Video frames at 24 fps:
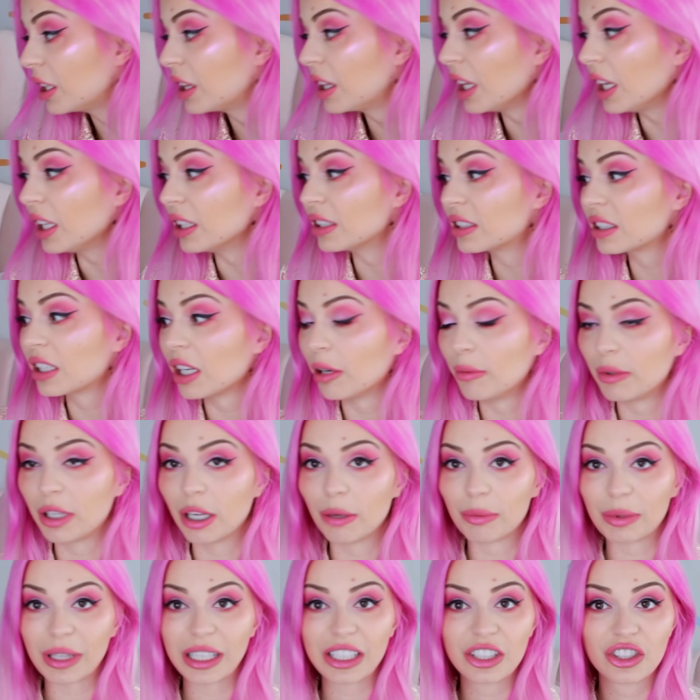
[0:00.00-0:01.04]
things coming
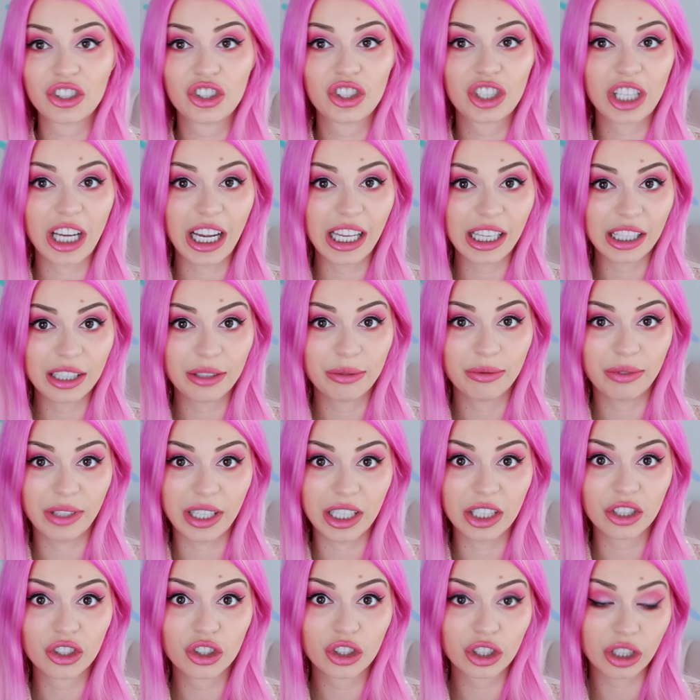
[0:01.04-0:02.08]
up like
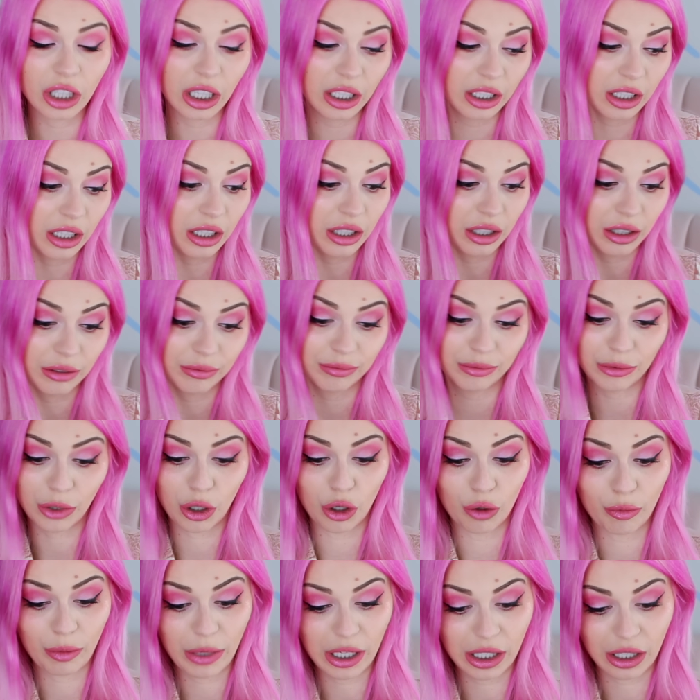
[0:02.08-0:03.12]
jellyfish and
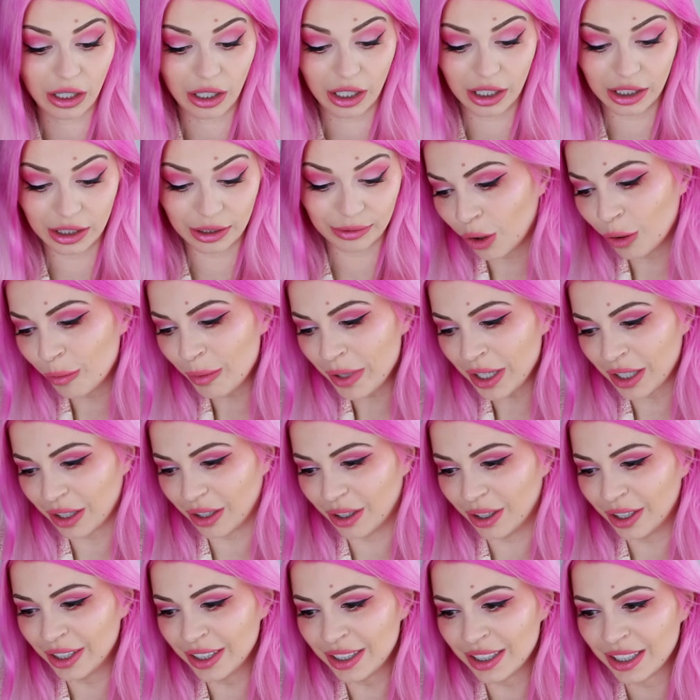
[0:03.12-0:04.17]
oh my god, oh my
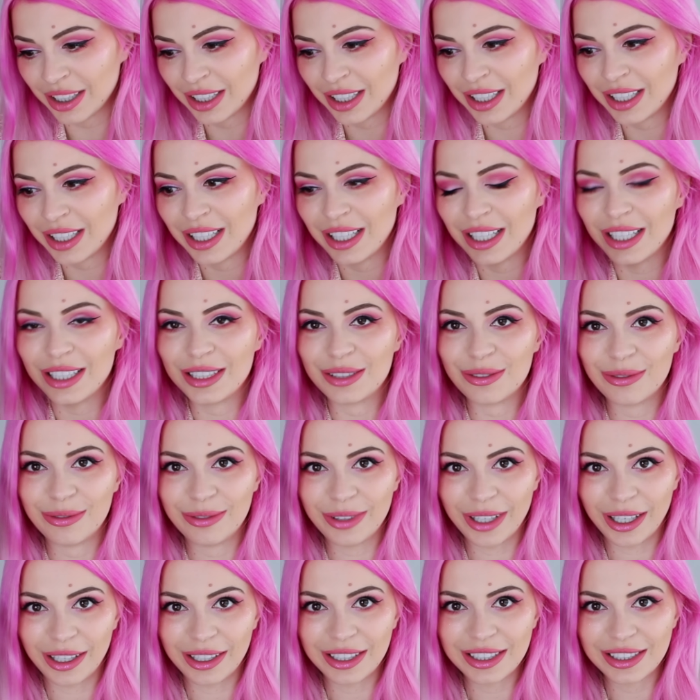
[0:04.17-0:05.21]
god. It's
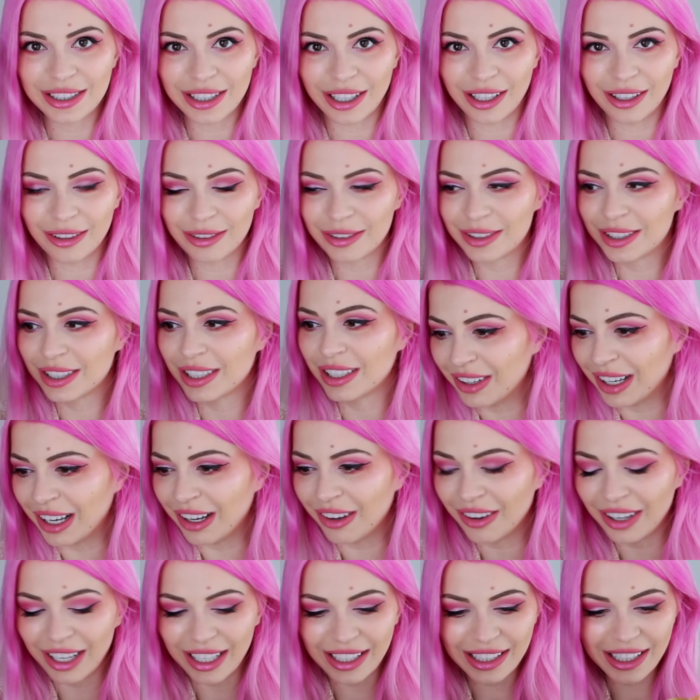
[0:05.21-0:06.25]
very soft.
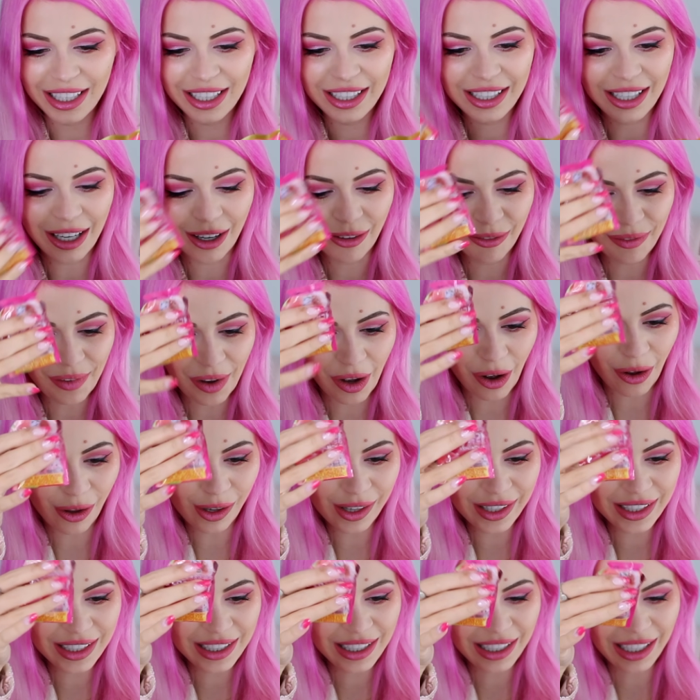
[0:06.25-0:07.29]
Wow, and they come
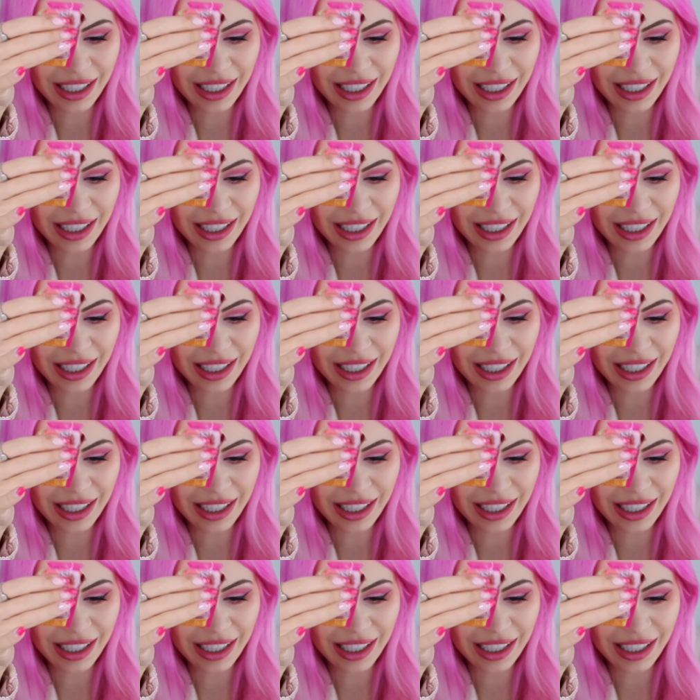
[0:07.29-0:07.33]
all in